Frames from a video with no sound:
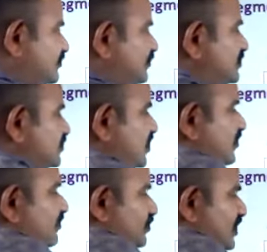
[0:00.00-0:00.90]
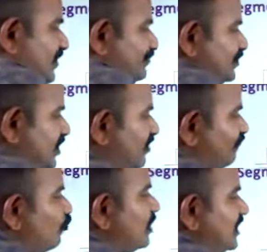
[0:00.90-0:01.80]
Means
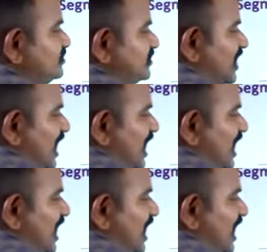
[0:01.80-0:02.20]
4 lines